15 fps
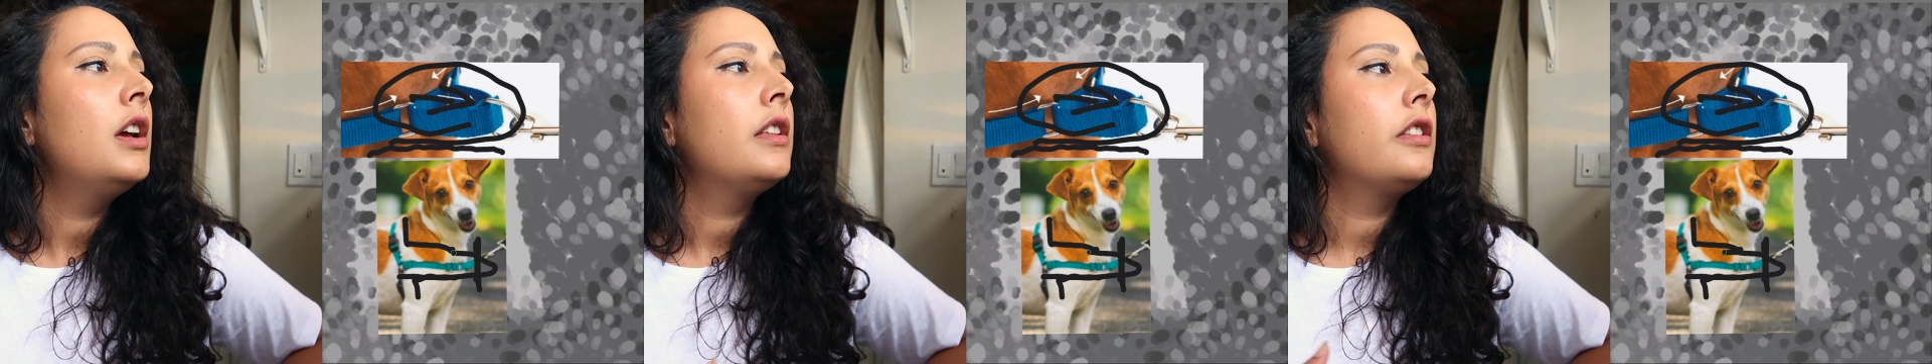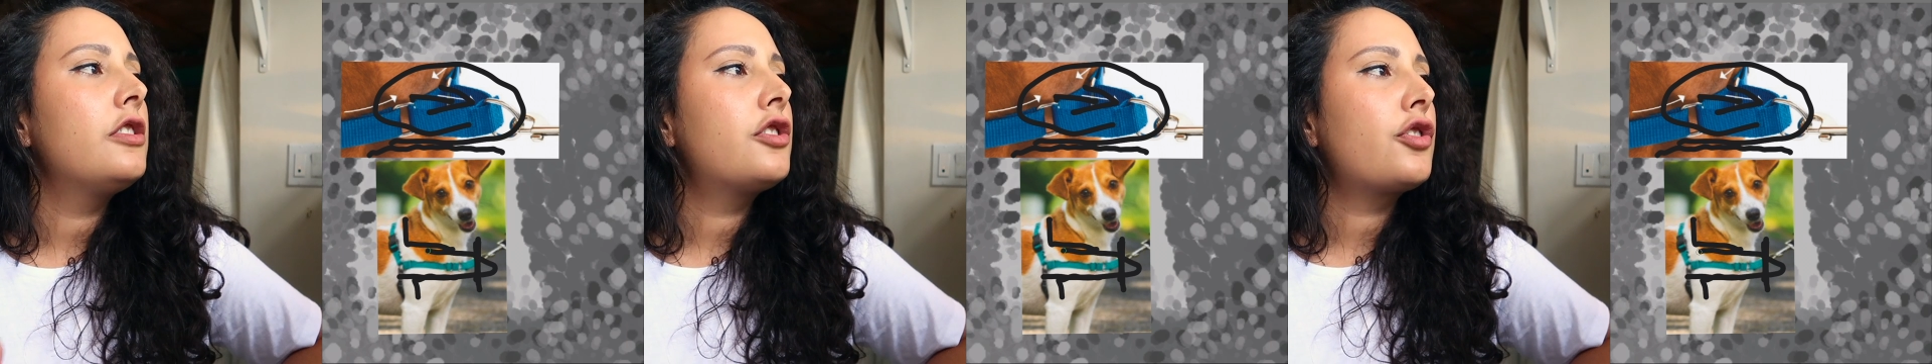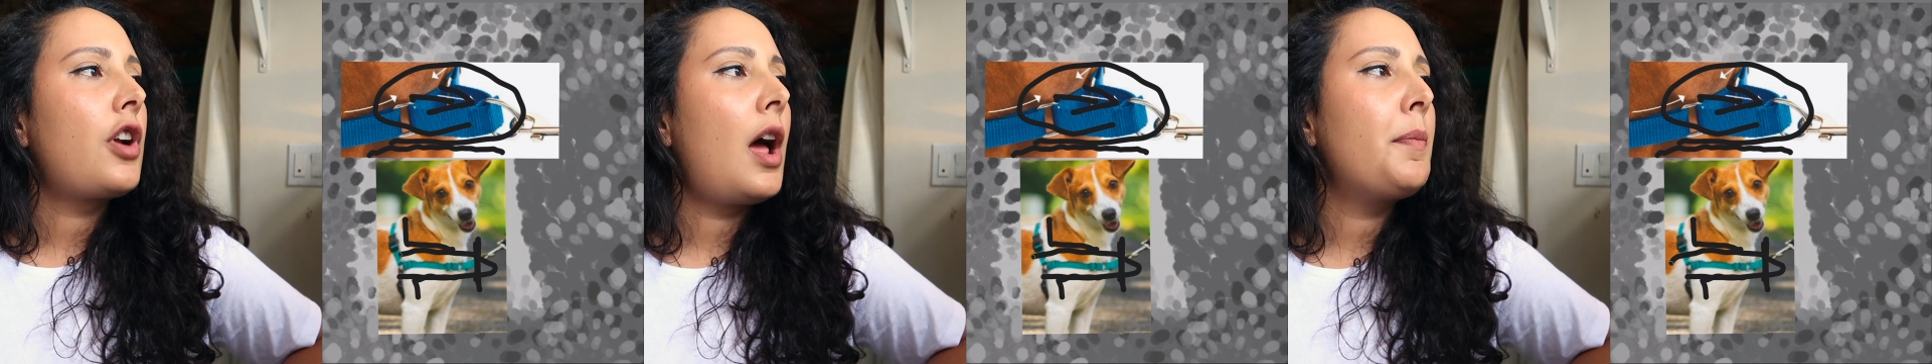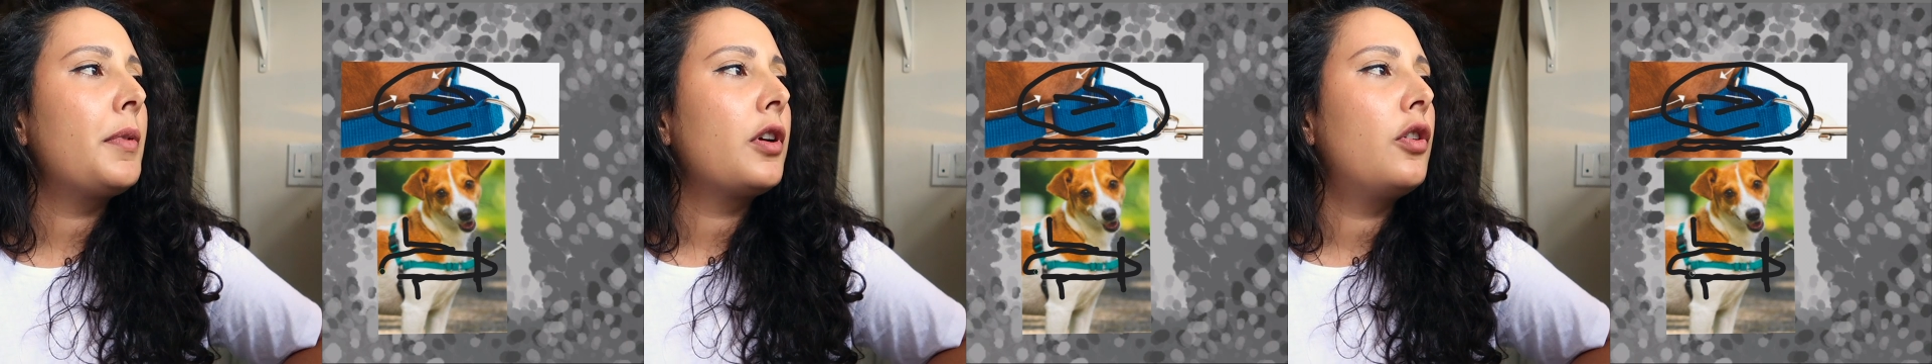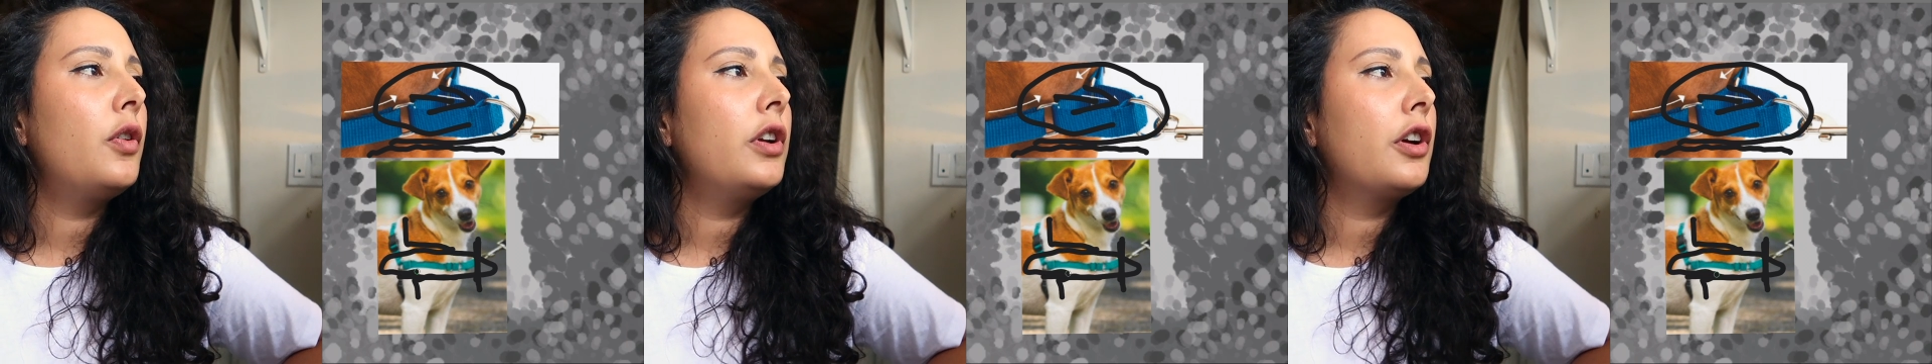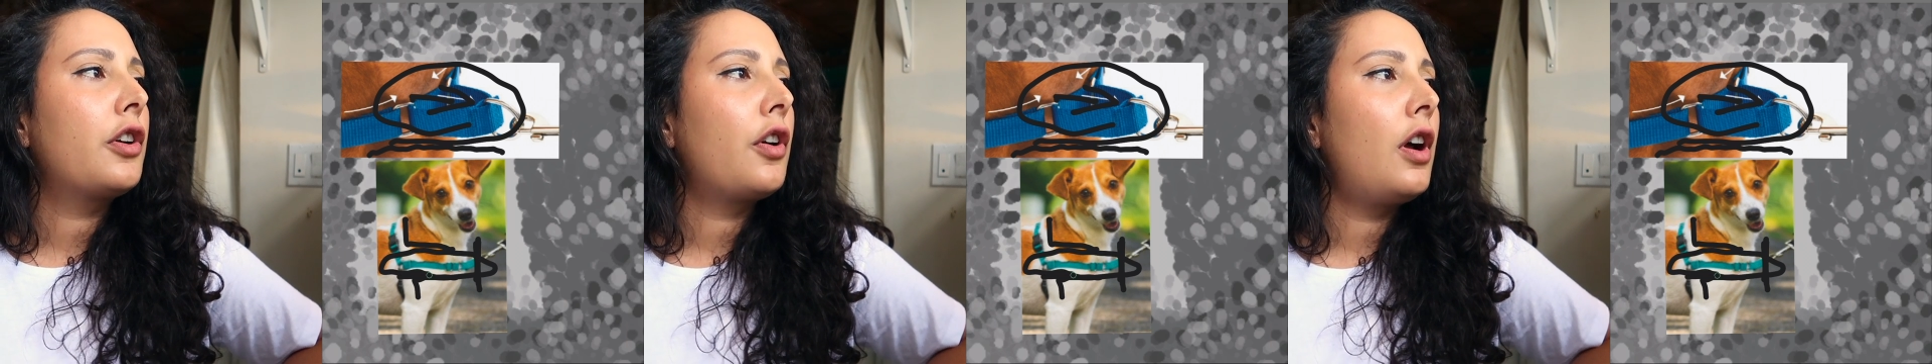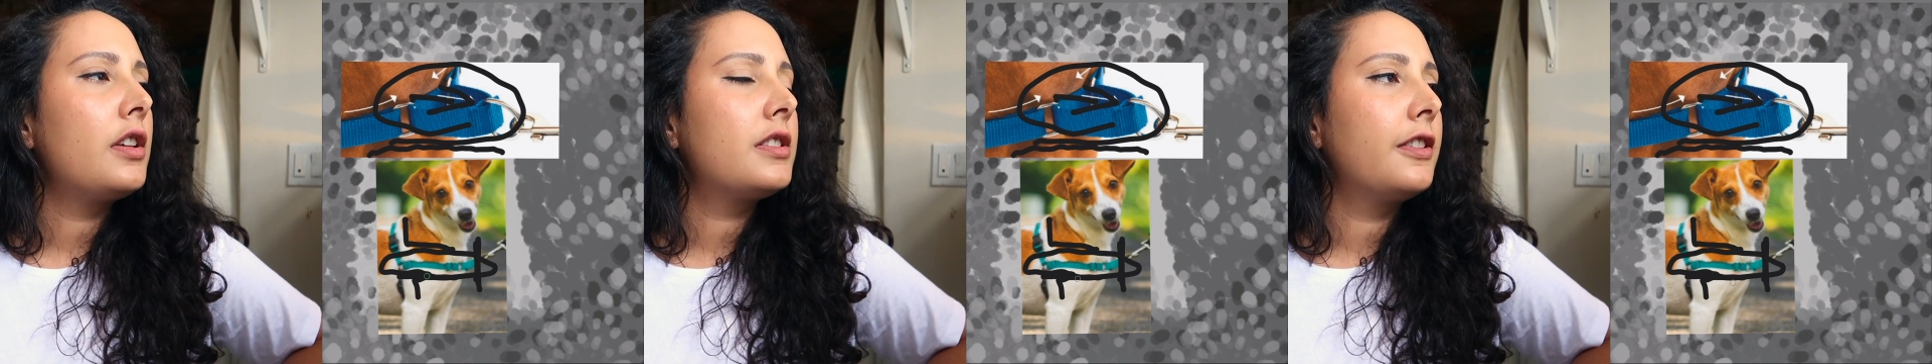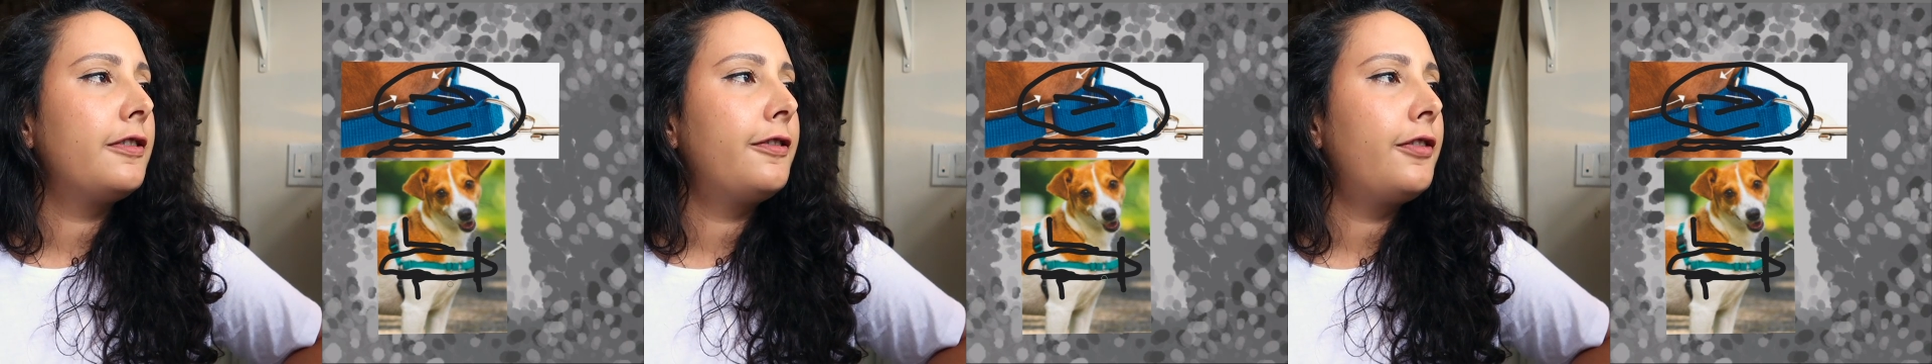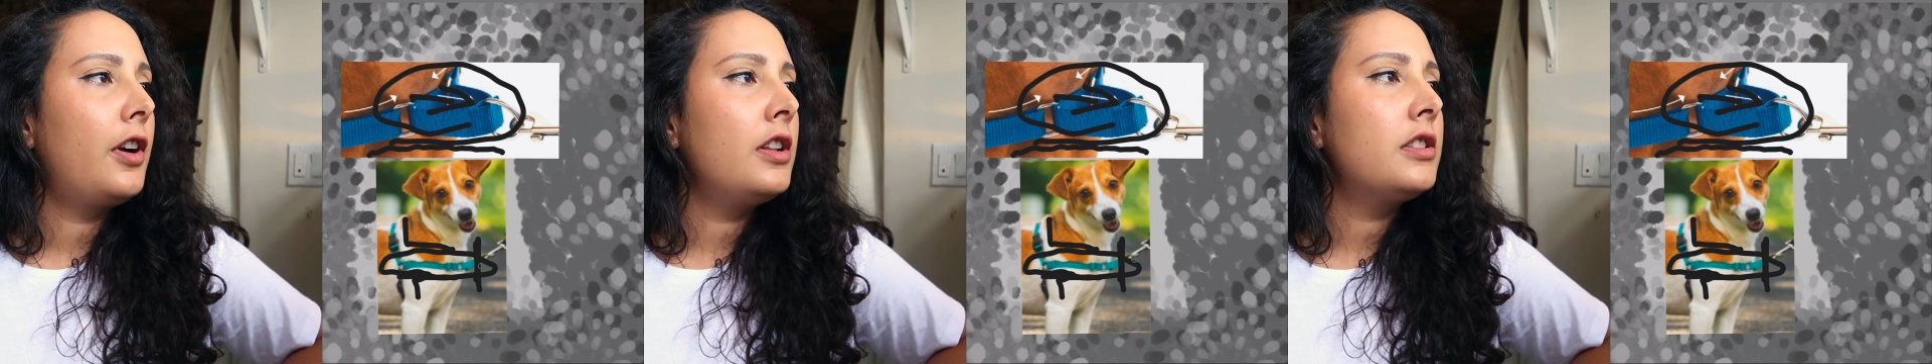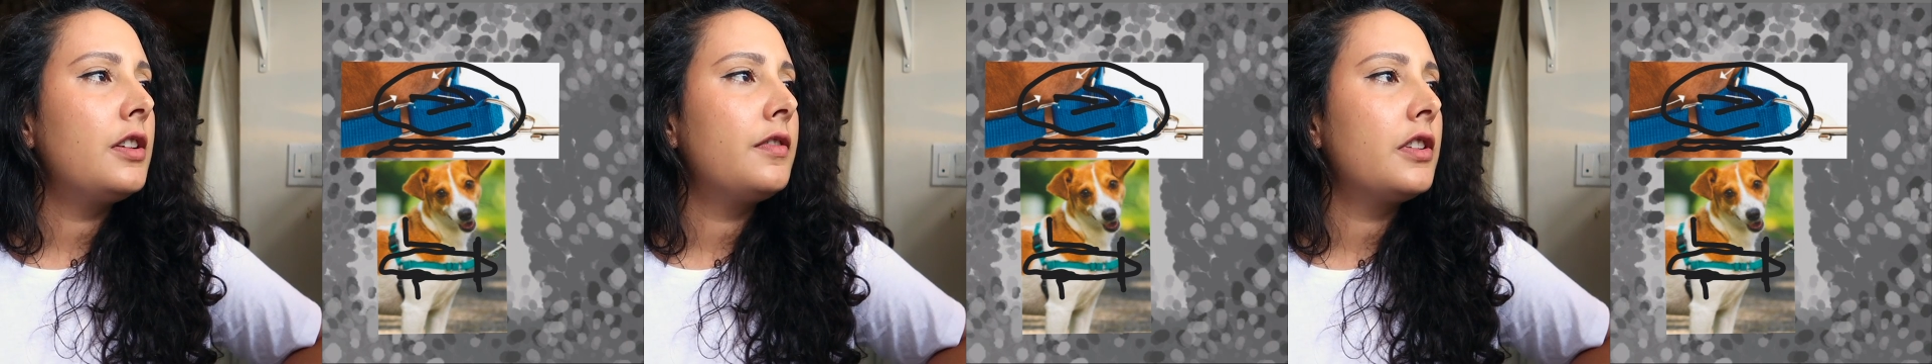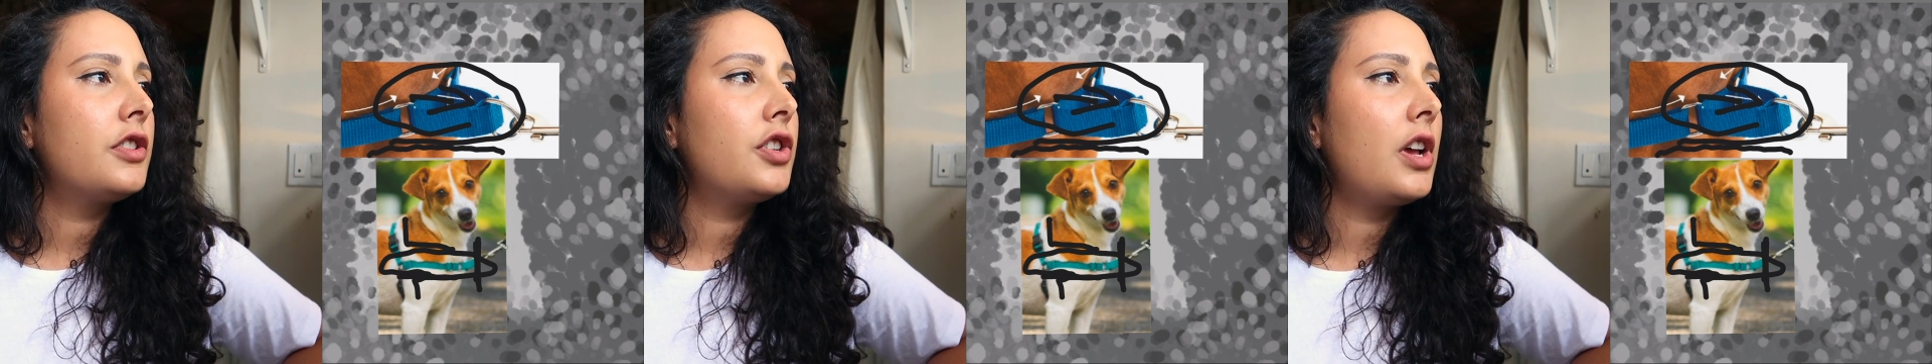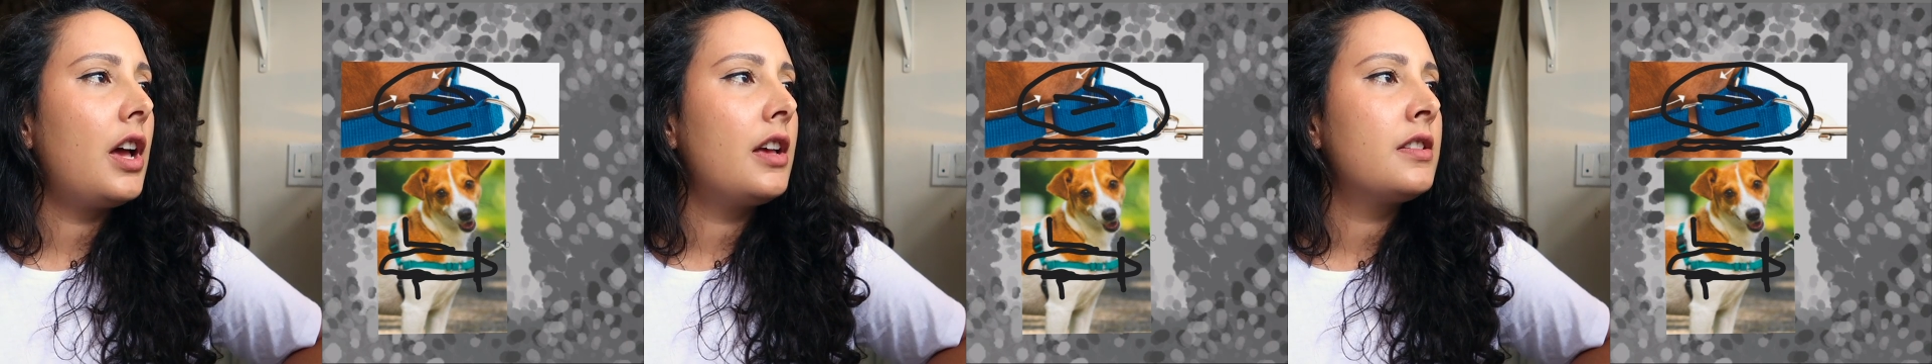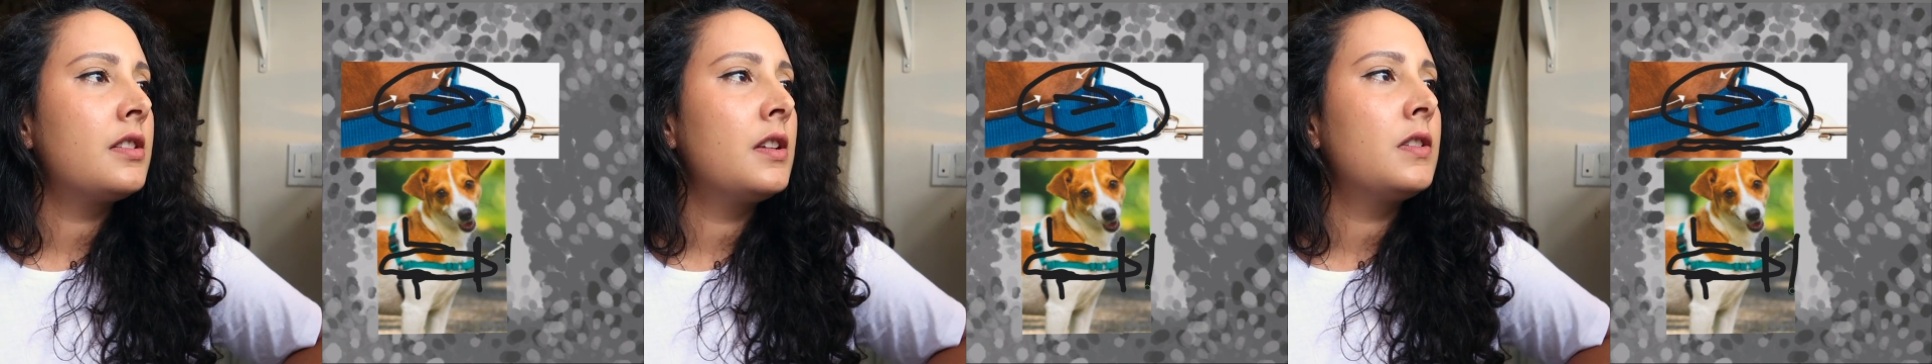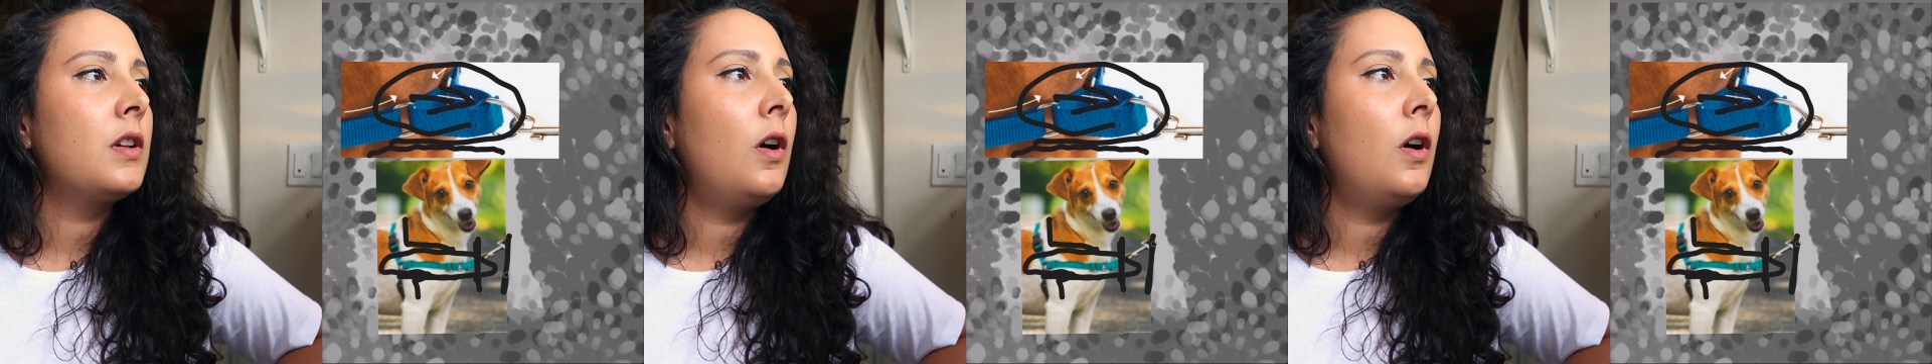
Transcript: The strap going across the front of the chest is